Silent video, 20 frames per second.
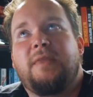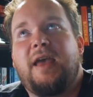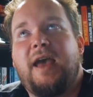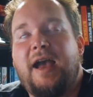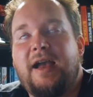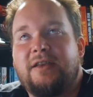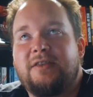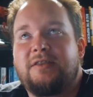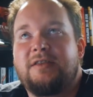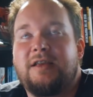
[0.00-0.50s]

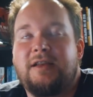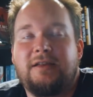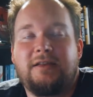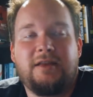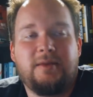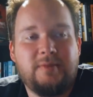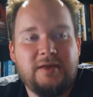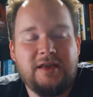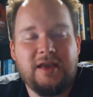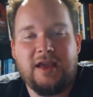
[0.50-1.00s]

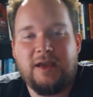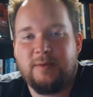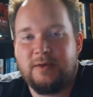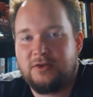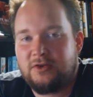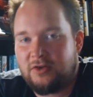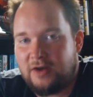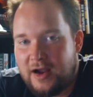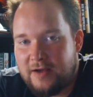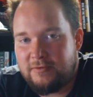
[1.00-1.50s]
accidentally became a
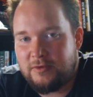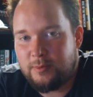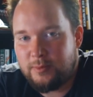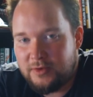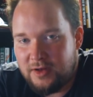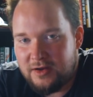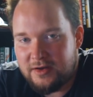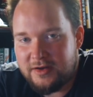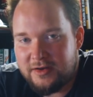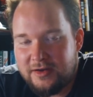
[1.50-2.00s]
travel
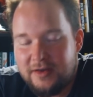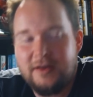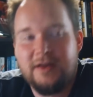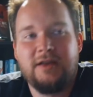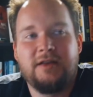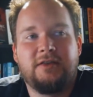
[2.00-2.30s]
blogger